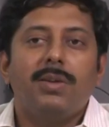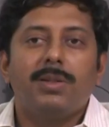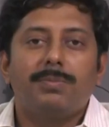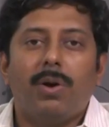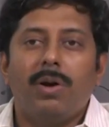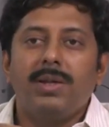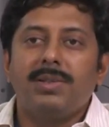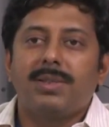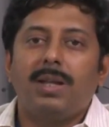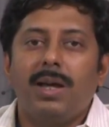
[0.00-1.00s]
with
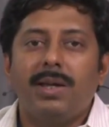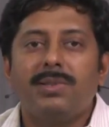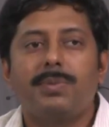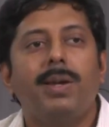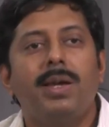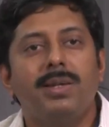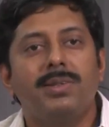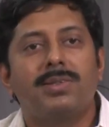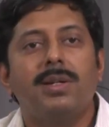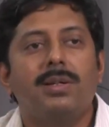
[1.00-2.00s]
points, lines,
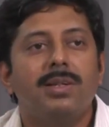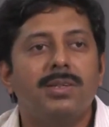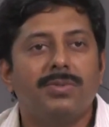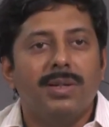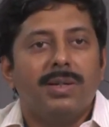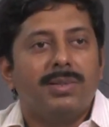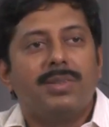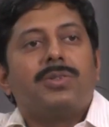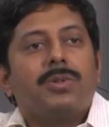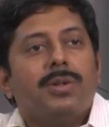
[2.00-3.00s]
planes, circles, figures,
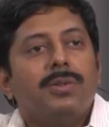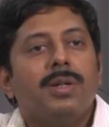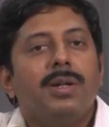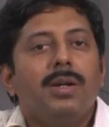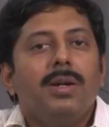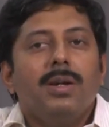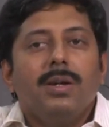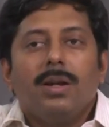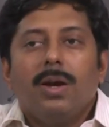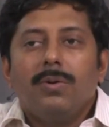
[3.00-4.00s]
and so on.
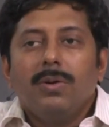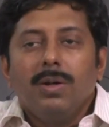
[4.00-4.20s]
Now,